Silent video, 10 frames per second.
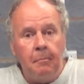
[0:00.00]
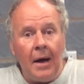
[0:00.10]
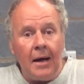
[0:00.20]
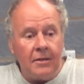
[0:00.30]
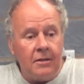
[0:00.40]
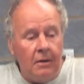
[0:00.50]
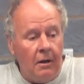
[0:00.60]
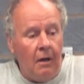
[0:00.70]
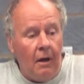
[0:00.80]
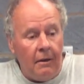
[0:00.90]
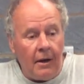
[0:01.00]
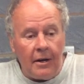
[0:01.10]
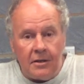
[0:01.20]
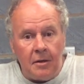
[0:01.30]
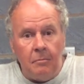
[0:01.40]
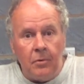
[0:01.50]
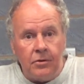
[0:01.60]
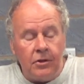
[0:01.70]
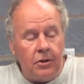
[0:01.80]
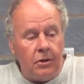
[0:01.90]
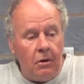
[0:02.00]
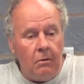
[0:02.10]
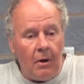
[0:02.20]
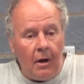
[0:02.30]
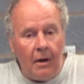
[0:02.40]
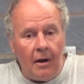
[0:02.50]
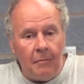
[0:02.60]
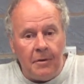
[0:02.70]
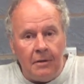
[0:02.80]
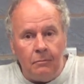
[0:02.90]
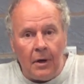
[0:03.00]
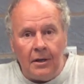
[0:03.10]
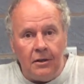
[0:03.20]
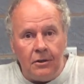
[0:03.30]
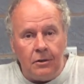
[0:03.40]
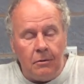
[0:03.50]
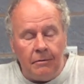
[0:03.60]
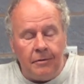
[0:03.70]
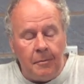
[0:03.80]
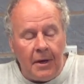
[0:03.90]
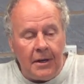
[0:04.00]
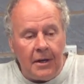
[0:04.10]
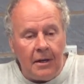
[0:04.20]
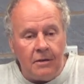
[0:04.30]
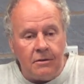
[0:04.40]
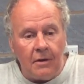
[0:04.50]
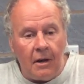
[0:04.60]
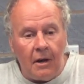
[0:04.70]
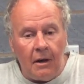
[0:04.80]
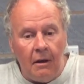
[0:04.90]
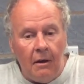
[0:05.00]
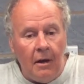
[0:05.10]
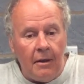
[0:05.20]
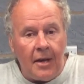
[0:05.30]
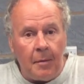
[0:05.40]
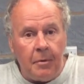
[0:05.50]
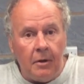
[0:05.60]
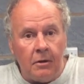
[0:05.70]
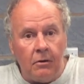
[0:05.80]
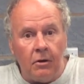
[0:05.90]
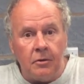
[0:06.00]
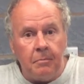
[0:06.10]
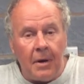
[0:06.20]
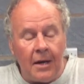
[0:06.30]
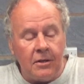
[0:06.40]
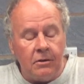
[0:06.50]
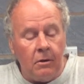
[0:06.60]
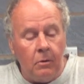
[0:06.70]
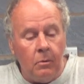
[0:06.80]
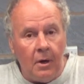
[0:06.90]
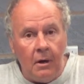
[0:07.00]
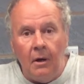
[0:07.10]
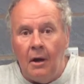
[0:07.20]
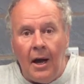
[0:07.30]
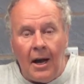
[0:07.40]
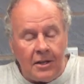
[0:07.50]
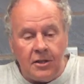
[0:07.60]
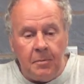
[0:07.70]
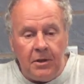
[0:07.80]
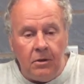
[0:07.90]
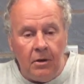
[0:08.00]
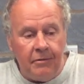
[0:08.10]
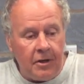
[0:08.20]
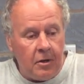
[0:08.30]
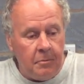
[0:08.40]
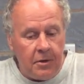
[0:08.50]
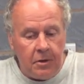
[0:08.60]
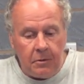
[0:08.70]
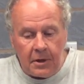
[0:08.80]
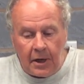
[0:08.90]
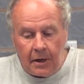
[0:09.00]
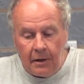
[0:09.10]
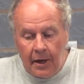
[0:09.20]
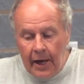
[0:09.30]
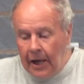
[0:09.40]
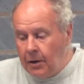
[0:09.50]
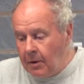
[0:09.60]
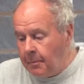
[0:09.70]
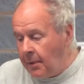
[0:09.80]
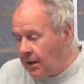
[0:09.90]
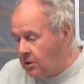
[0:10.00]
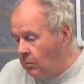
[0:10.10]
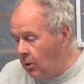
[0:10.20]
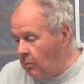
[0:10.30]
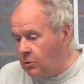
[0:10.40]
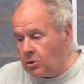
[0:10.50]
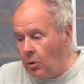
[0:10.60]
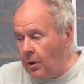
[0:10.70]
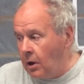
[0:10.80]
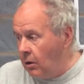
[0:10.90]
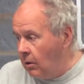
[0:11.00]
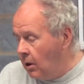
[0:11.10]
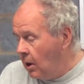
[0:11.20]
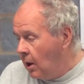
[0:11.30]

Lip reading: Pass, that is a must to do. I've been waiting to do it for many years, the Applecross Pass, so has to be done if you come to the UK. Anyway, back to what was going on.